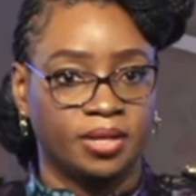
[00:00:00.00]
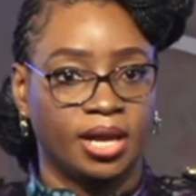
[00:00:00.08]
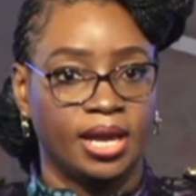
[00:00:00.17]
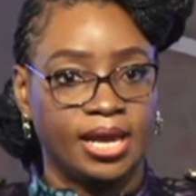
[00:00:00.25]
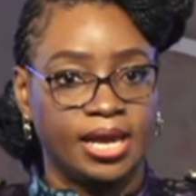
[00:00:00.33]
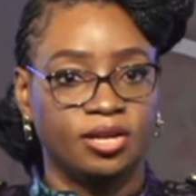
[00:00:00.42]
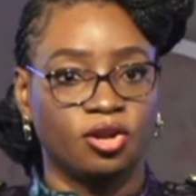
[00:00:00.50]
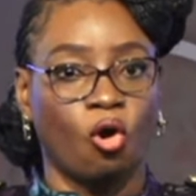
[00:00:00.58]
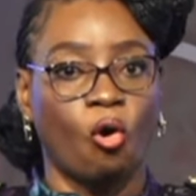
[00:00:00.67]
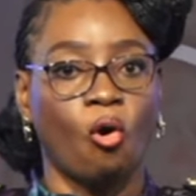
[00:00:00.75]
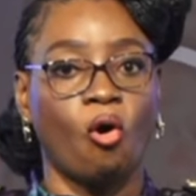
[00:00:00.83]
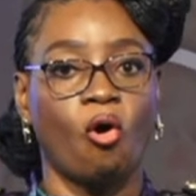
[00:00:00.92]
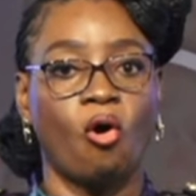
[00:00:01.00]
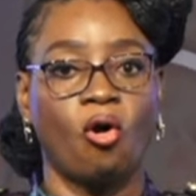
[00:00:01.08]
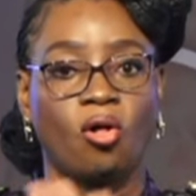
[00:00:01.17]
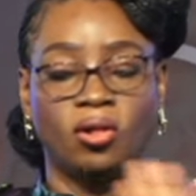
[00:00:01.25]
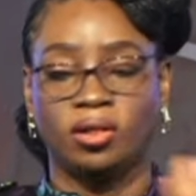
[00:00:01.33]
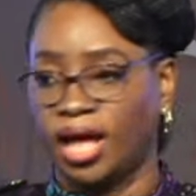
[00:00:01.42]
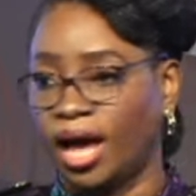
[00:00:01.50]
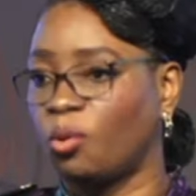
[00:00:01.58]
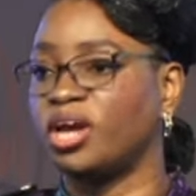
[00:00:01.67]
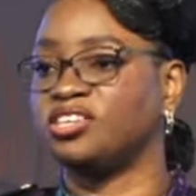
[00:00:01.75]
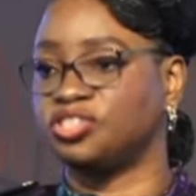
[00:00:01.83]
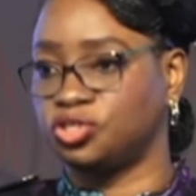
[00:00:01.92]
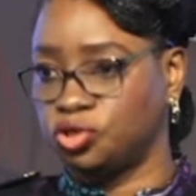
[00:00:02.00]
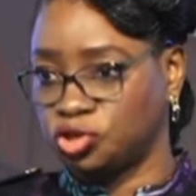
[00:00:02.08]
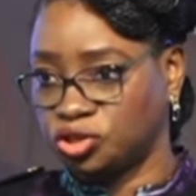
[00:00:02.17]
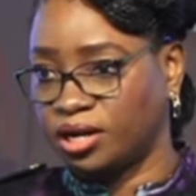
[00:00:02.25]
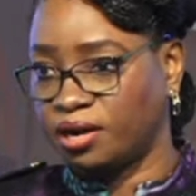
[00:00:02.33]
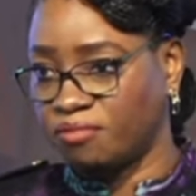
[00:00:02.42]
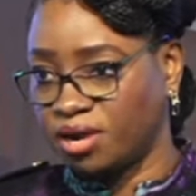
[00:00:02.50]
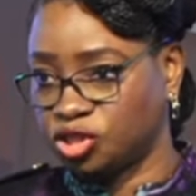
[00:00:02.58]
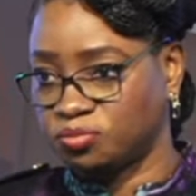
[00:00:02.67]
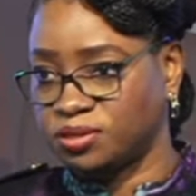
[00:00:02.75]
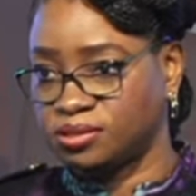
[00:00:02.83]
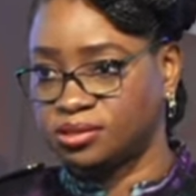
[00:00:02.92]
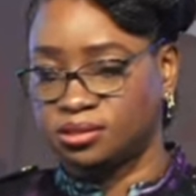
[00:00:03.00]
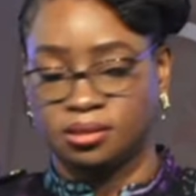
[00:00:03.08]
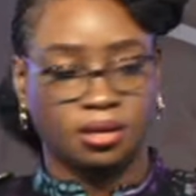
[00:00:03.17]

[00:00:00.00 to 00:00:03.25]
in all our institutional arrangements,